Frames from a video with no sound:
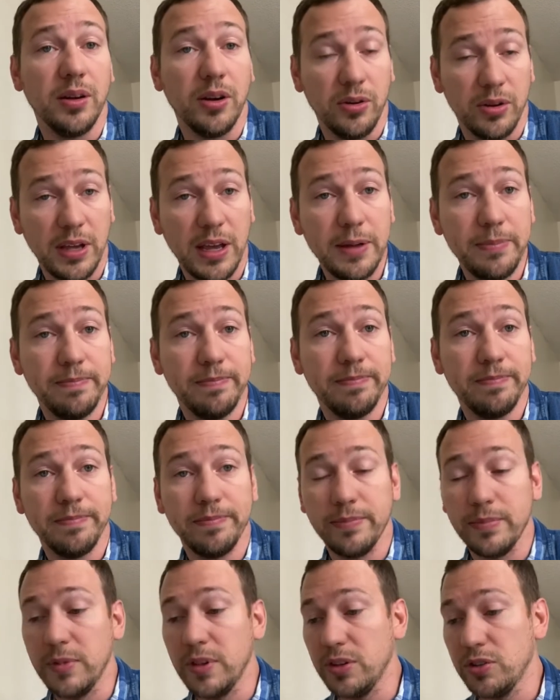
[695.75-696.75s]
Okay?
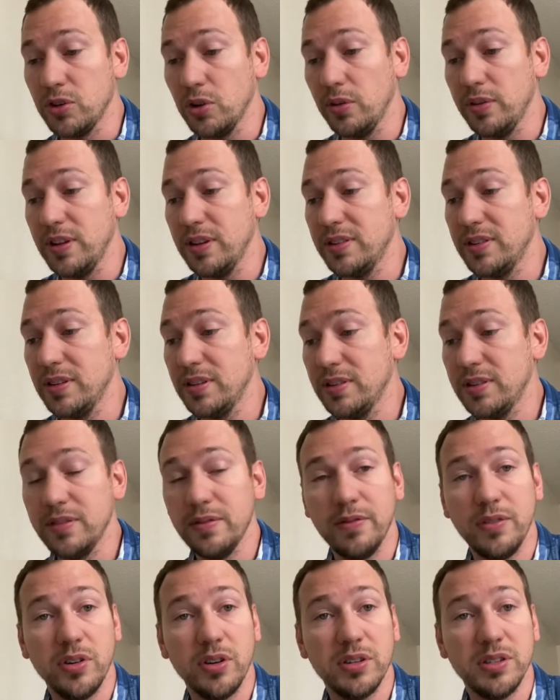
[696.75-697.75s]
So this is
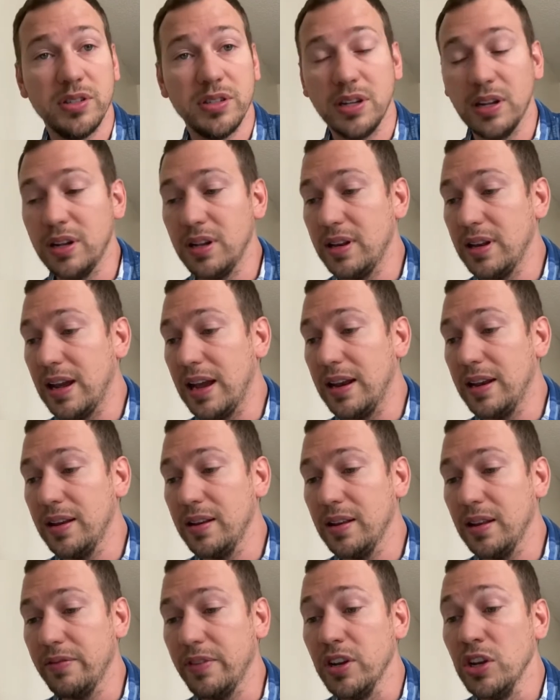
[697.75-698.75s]
verse 9
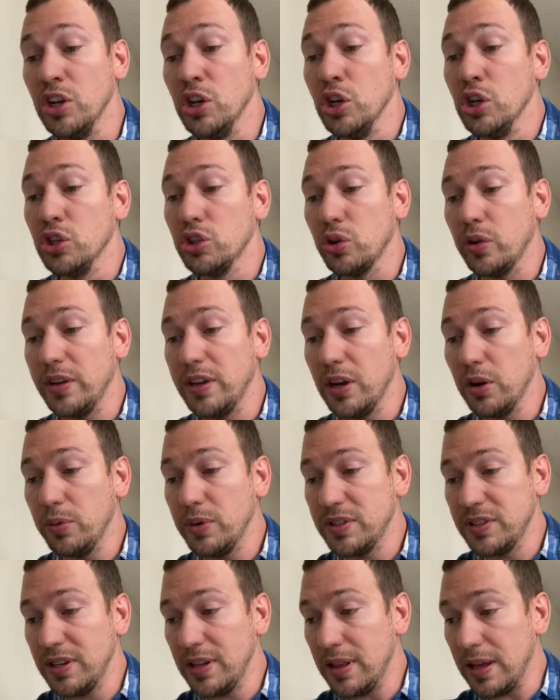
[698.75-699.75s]
and 11. So here
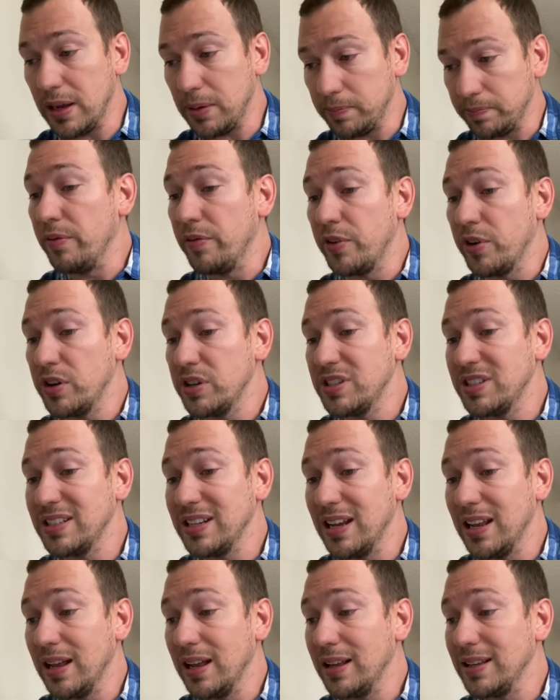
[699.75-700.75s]
we see that
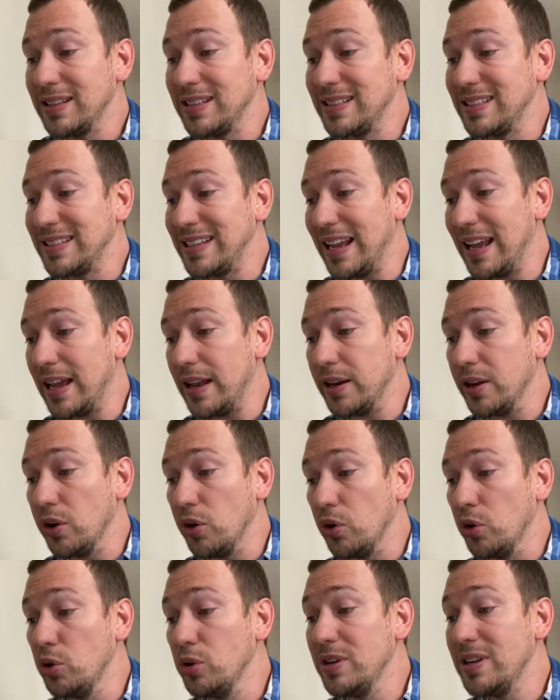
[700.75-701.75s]
verse 10,
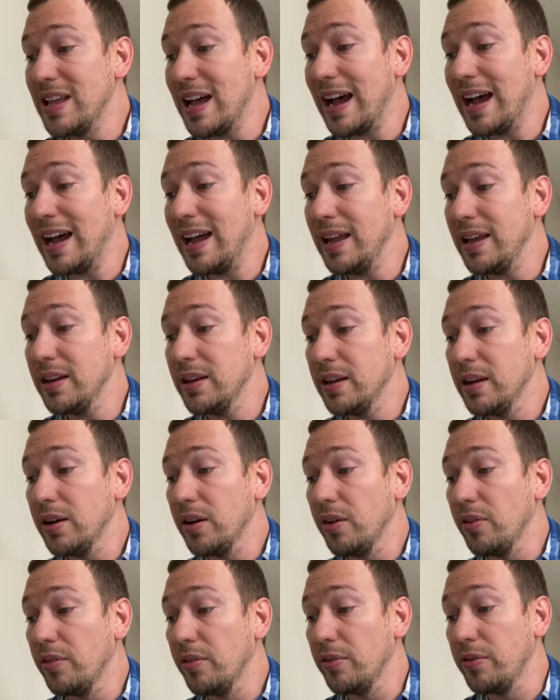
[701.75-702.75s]
who died,
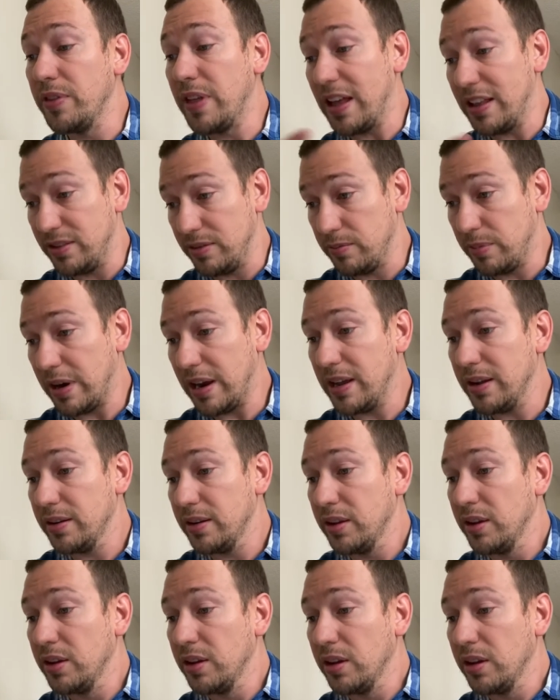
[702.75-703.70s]
that right?